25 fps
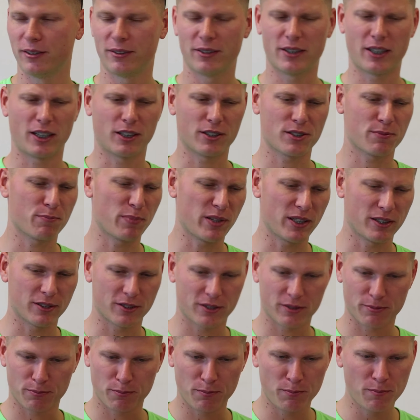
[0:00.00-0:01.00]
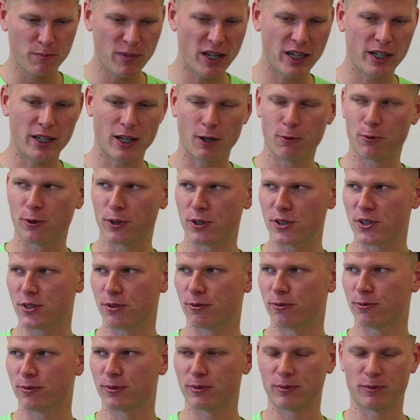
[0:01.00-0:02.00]
They are spent many hours
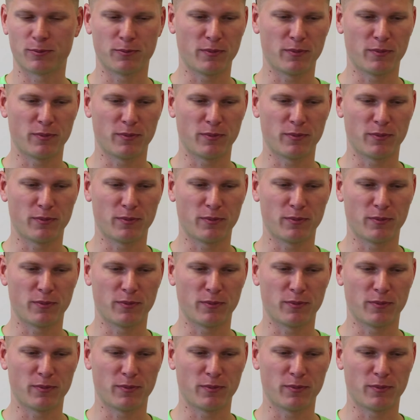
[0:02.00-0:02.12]
of